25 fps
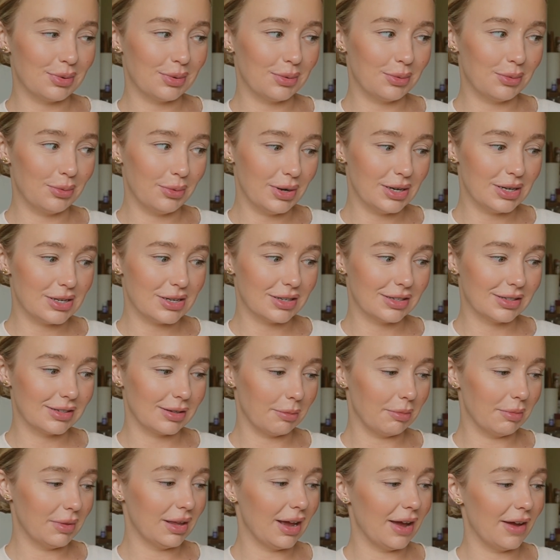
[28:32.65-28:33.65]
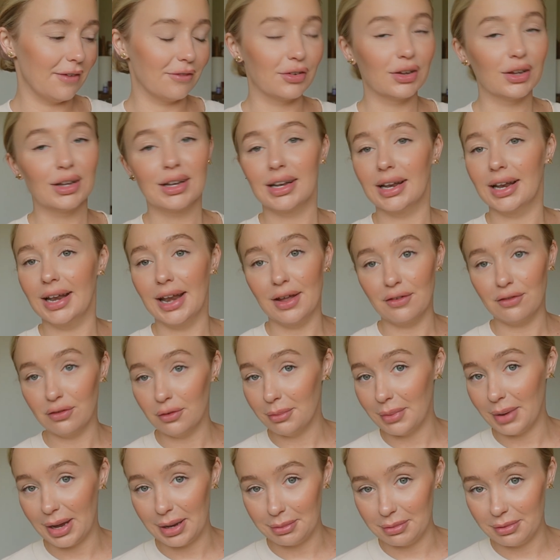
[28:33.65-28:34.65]
which is something I've never
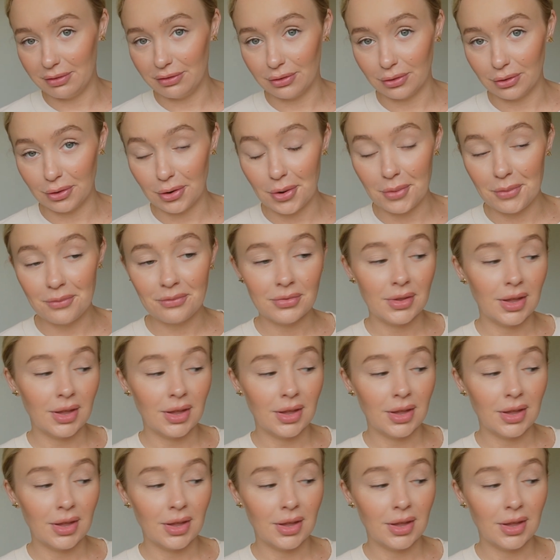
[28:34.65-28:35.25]
made before,